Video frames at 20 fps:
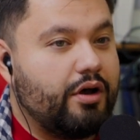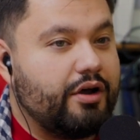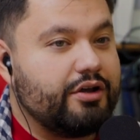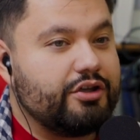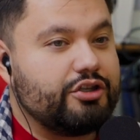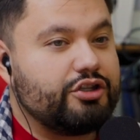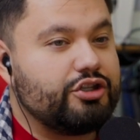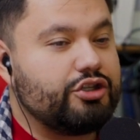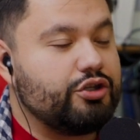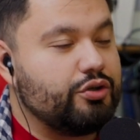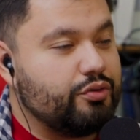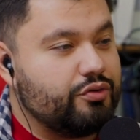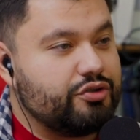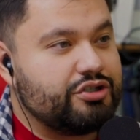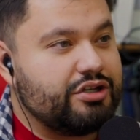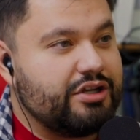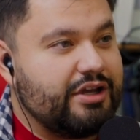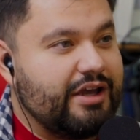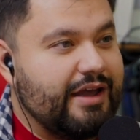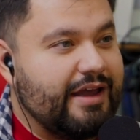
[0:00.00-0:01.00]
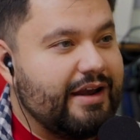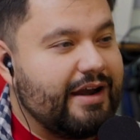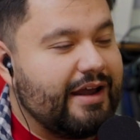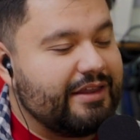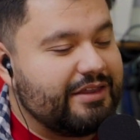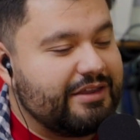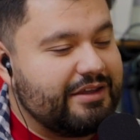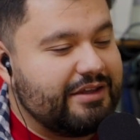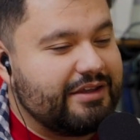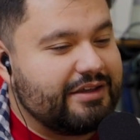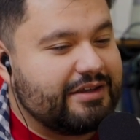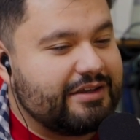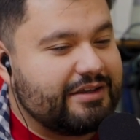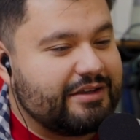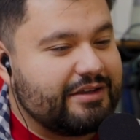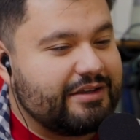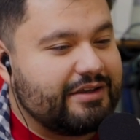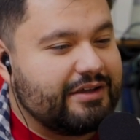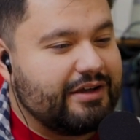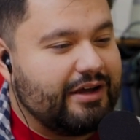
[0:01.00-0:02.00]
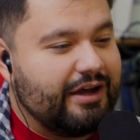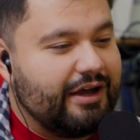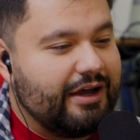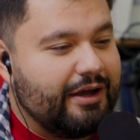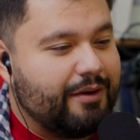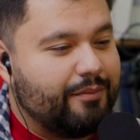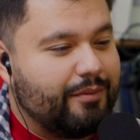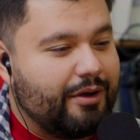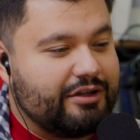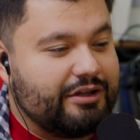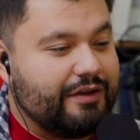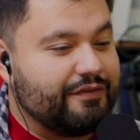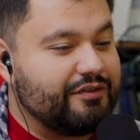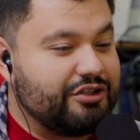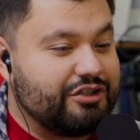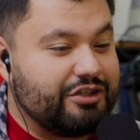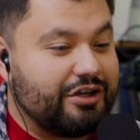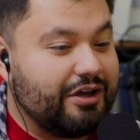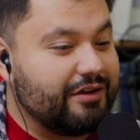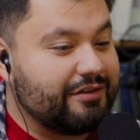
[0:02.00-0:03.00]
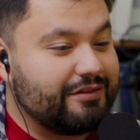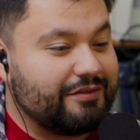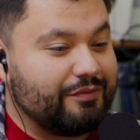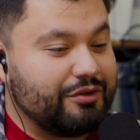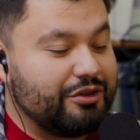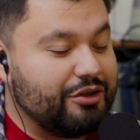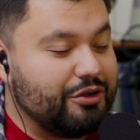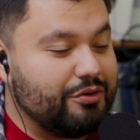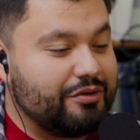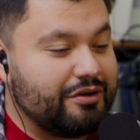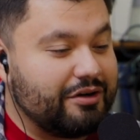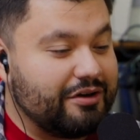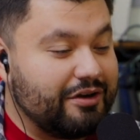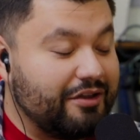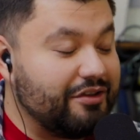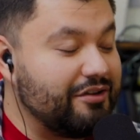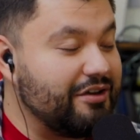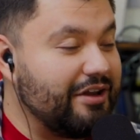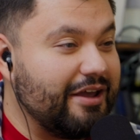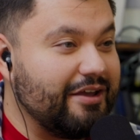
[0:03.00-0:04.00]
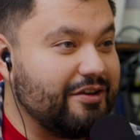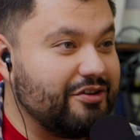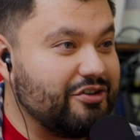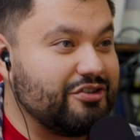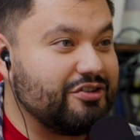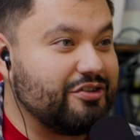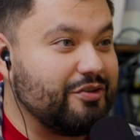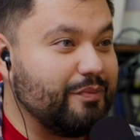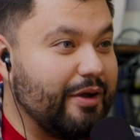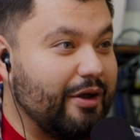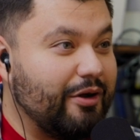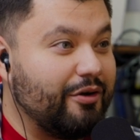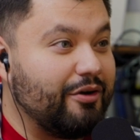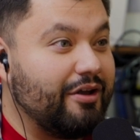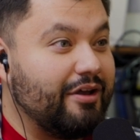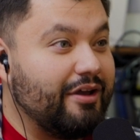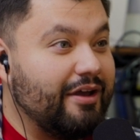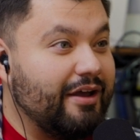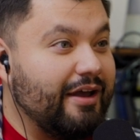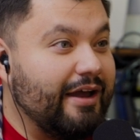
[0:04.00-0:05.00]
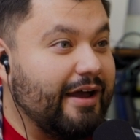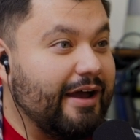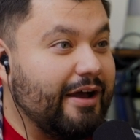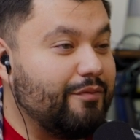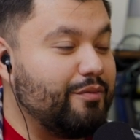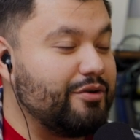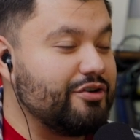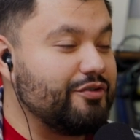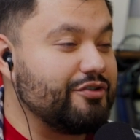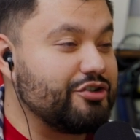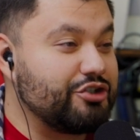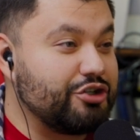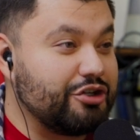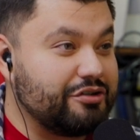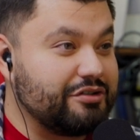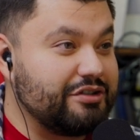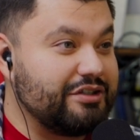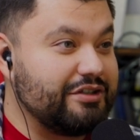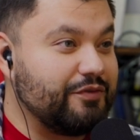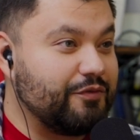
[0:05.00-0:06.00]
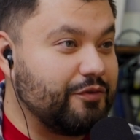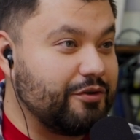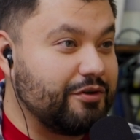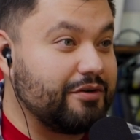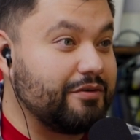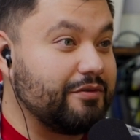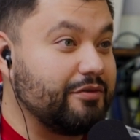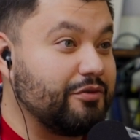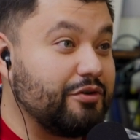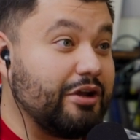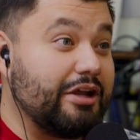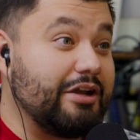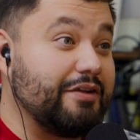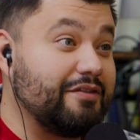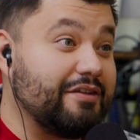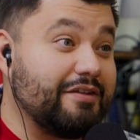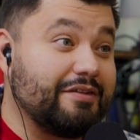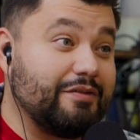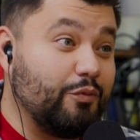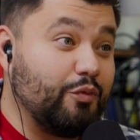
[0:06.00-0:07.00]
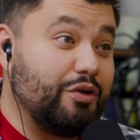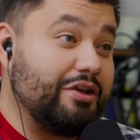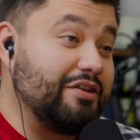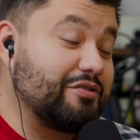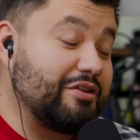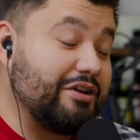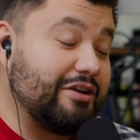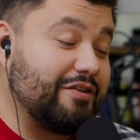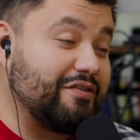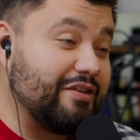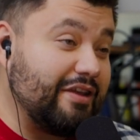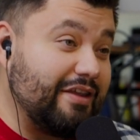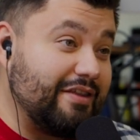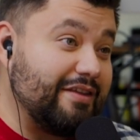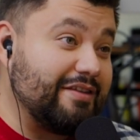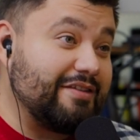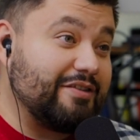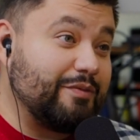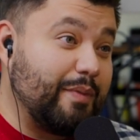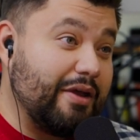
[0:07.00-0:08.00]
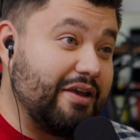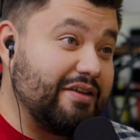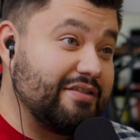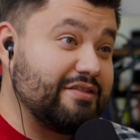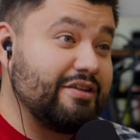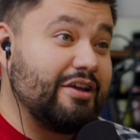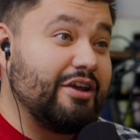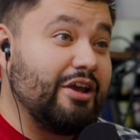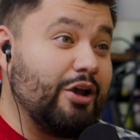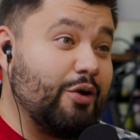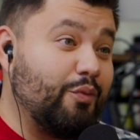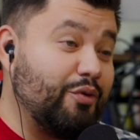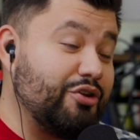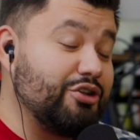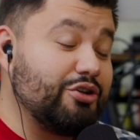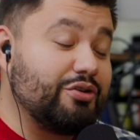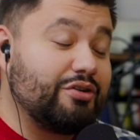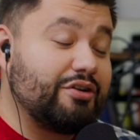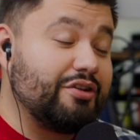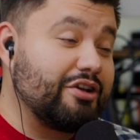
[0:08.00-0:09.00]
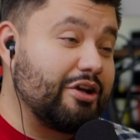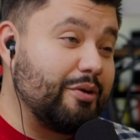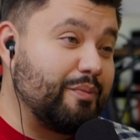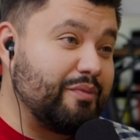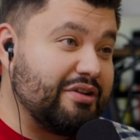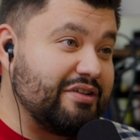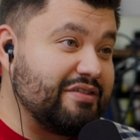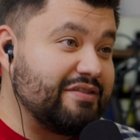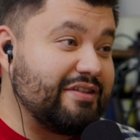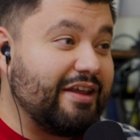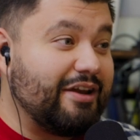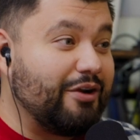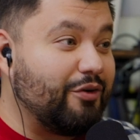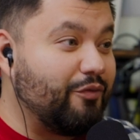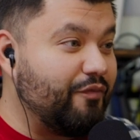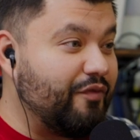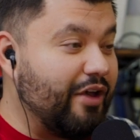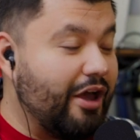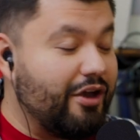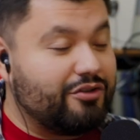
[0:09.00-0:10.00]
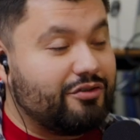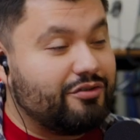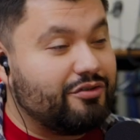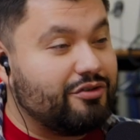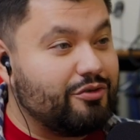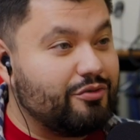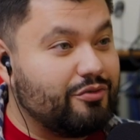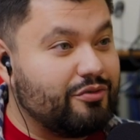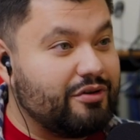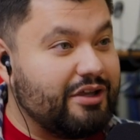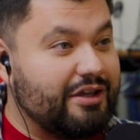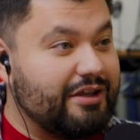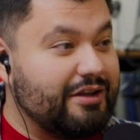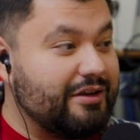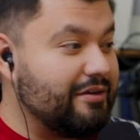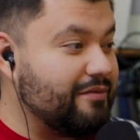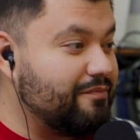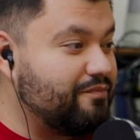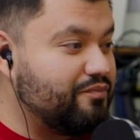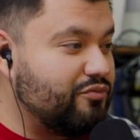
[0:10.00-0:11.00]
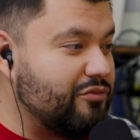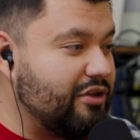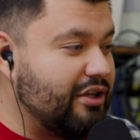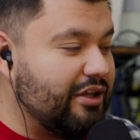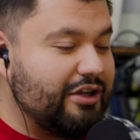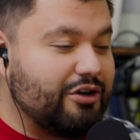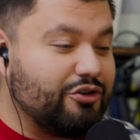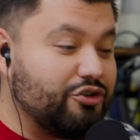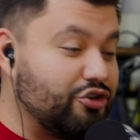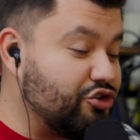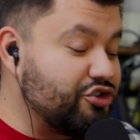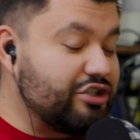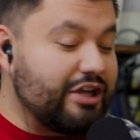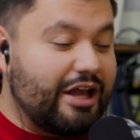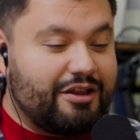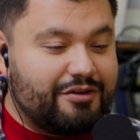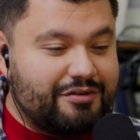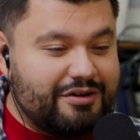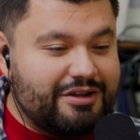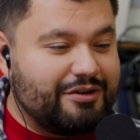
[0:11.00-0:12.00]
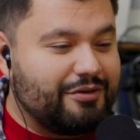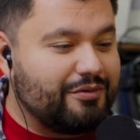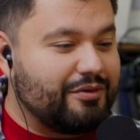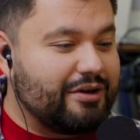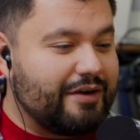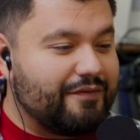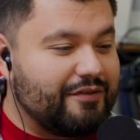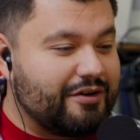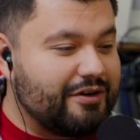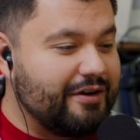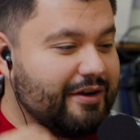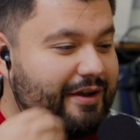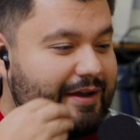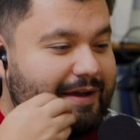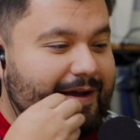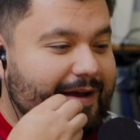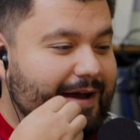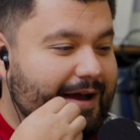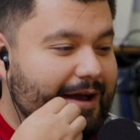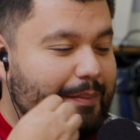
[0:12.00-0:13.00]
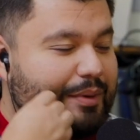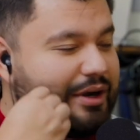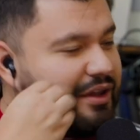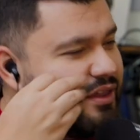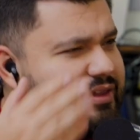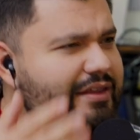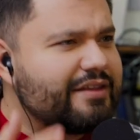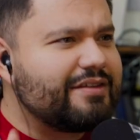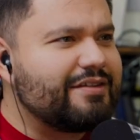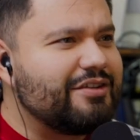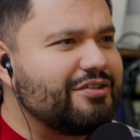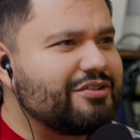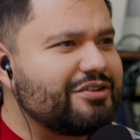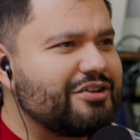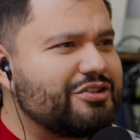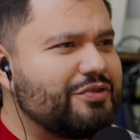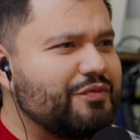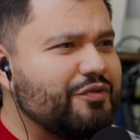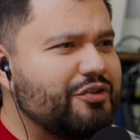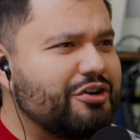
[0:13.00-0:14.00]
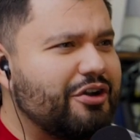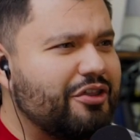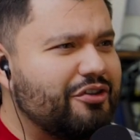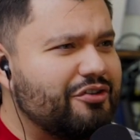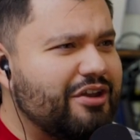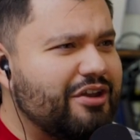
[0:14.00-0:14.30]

huge. And I think I'd love to talk with you in another day just about how much of a struggle it is for creatives, as creatives in this space. When you go to other companies, they don't value you in your salary or whatever. But I think that's a discussion for another